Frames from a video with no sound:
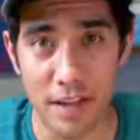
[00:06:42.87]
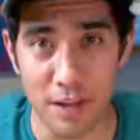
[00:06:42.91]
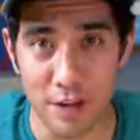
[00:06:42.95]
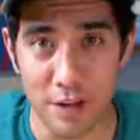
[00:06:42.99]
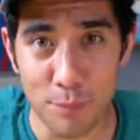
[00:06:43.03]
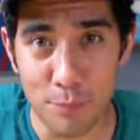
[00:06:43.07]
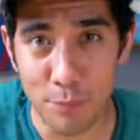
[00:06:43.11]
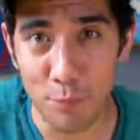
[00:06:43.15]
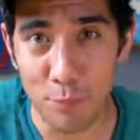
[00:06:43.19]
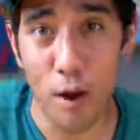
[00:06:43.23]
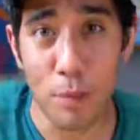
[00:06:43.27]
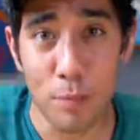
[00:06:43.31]
Now
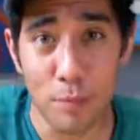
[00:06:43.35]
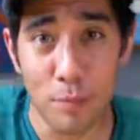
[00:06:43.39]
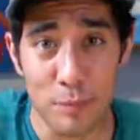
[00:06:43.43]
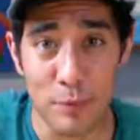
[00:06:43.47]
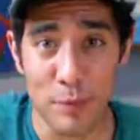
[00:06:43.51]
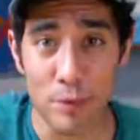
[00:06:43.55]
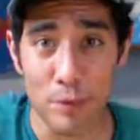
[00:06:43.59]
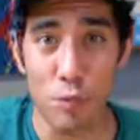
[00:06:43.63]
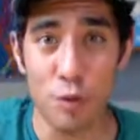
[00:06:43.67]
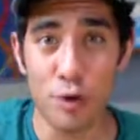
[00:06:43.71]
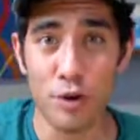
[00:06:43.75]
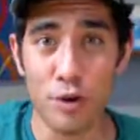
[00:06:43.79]
you're
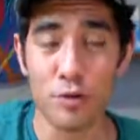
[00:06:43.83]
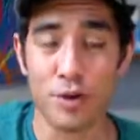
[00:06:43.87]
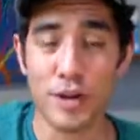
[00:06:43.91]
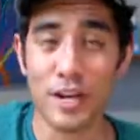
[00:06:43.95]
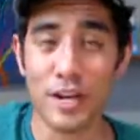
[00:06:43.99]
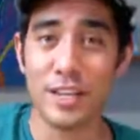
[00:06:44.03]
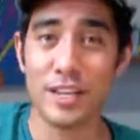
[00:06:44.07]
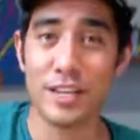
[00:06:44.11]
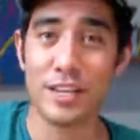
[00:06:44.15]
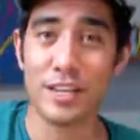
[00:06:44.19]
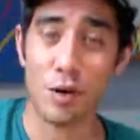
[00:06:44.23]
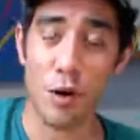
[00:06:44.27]
probably
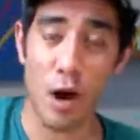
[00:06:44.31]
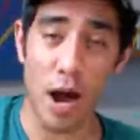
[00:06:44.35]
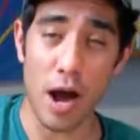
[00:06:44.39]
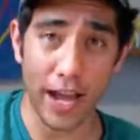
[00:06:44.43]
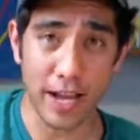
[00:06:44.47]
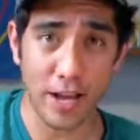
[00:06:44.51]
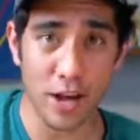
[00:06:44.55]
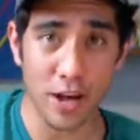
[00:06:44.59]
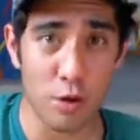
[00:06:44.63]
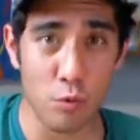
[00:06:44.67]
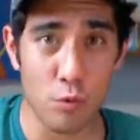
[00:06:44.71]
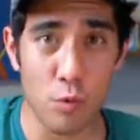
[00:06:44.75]
wondering, you know,
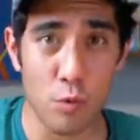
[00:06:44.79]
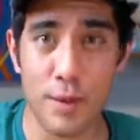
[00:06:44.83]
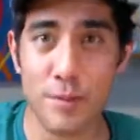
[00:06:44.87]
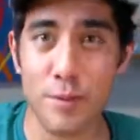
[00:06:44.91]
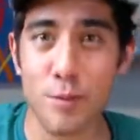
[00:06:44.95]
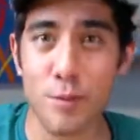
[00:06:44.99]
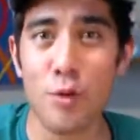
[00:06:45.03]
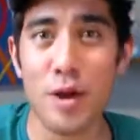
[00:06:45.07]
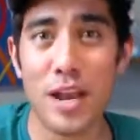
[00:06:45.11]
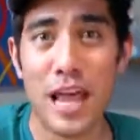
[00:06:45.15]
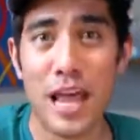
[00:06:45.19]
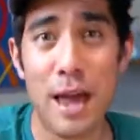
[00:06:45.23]
I got away,
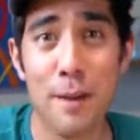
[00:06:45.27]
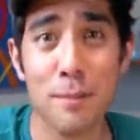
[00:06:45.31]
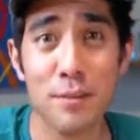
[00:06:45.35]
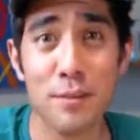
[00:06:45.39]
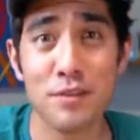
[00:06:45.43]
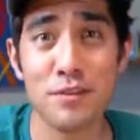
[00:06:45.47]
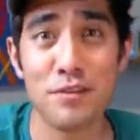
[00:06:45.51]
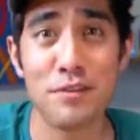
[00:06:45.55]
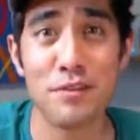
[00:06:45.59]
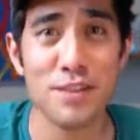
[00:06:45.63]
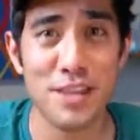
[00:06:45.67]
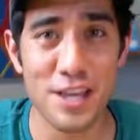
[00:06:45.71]
but what
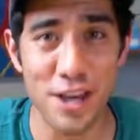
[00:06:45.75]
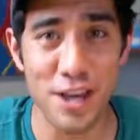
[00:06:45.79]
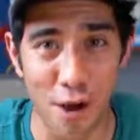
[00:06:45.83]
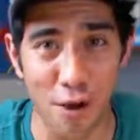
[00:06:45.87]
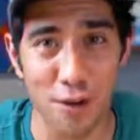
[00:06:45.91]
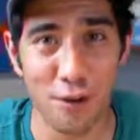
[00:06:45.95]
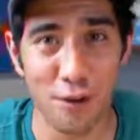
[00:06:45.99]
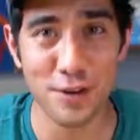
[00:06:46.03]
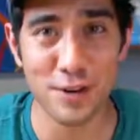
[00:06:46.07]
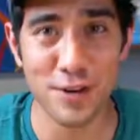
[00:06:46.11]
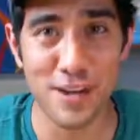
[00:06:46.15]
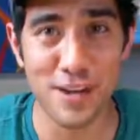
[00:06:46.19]
happened to the
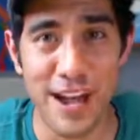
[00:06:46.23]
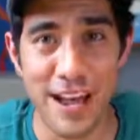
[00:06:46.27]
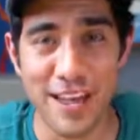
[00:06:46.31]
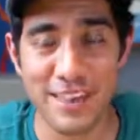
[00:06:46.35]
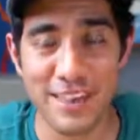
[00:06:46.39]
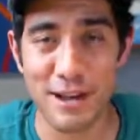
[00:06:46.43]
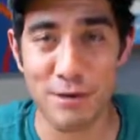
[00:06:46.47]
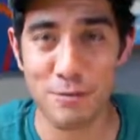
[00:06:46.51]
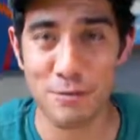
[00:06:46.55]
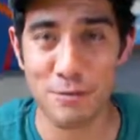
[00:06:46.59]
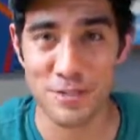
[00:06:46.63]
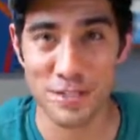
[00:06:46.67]
other
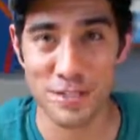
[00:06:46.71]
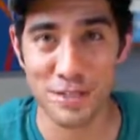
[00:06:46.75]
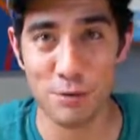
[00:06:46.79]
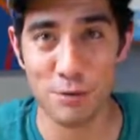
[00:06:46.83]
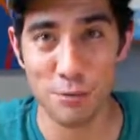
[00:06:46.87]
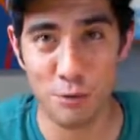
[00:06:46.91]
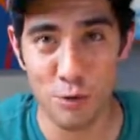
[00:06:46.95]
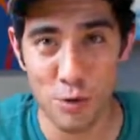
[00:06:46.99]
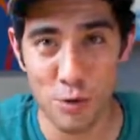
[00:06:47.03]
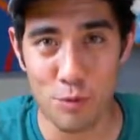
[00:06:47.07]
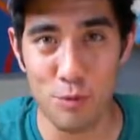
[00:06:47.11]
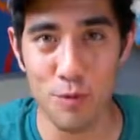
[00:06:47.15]
guy that was in
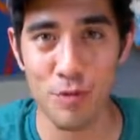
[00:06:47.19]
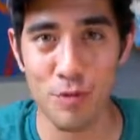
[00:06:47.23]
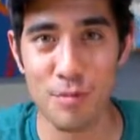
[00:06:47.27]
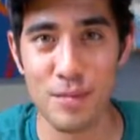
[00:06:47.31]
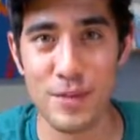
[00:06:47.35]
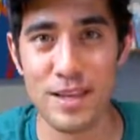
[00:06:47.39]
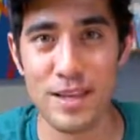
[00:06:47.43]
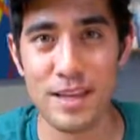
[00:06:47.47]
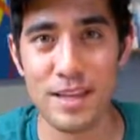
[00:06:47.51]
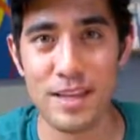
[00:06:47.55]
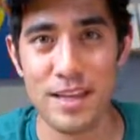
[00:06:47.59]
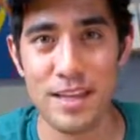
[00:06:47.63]
the room with
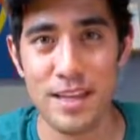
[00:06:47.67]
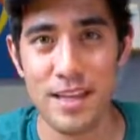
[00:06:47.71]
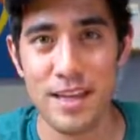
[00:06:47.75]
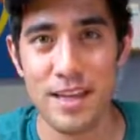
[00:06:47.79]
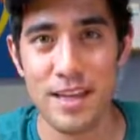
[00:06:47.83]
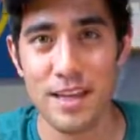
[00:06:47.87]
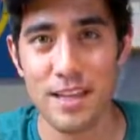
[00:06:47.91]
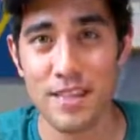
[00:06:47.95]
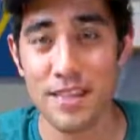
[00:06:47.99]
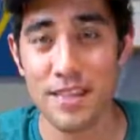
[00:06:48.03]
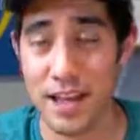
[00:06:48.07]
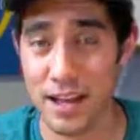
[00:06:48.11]
me
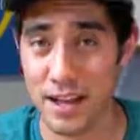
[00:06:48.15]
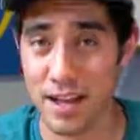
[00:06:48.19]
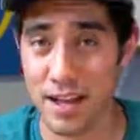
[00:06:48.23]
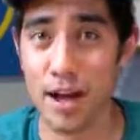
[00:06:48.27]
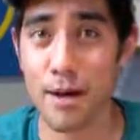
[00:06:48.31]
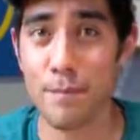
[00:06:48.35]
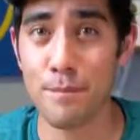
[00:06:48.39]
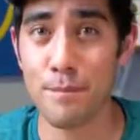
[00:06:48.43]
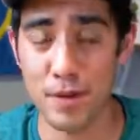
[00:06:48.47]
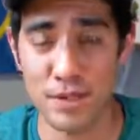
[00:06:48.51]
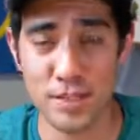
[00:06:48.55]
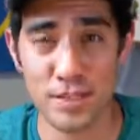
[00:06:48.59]
that
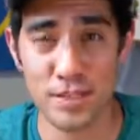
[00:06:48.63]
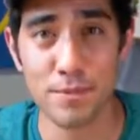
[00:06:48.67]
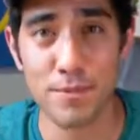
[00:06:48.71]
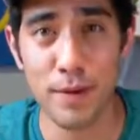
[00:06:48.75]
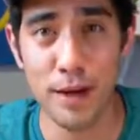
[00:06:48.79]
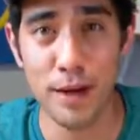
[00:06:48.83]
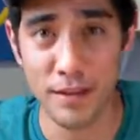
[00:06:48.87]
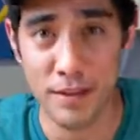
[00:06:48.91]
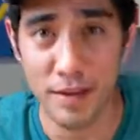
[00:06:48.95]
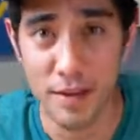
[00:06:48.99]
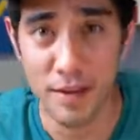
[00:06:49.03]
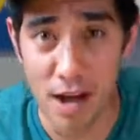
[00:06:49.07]
got busted
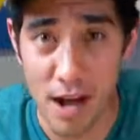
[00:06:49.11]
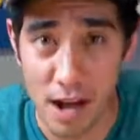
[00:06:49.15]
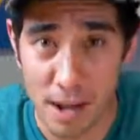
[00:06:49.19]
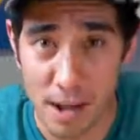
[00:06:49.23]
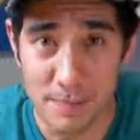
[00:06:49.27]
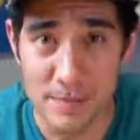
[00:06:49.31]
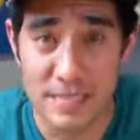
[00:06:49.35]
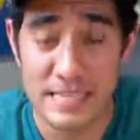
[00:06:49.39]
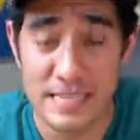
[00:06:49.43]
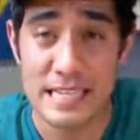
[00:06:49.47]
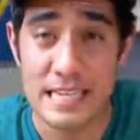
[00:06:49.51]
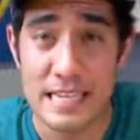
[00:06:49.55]
by the
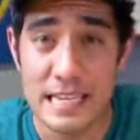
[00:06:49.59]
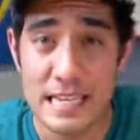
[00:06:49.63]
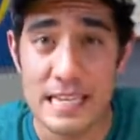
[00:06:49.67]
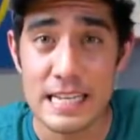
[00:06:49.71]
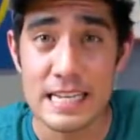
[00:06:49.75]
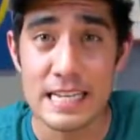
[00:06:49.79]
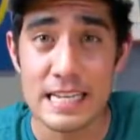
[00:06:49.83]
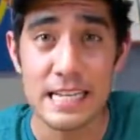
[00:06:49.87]
cops?